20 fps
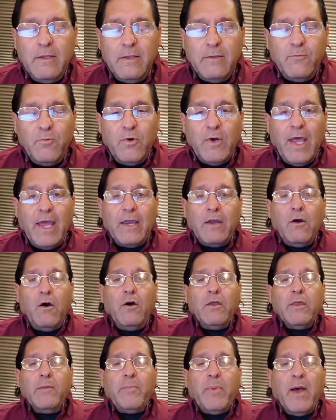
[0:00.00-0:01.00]
what I
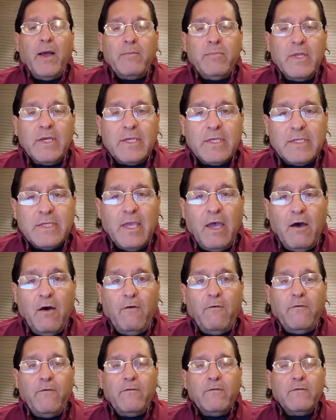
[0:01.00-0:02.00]
call the public
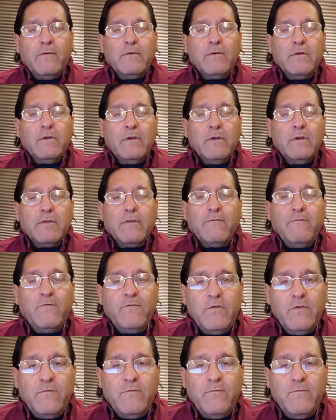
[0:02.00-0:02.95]
self, the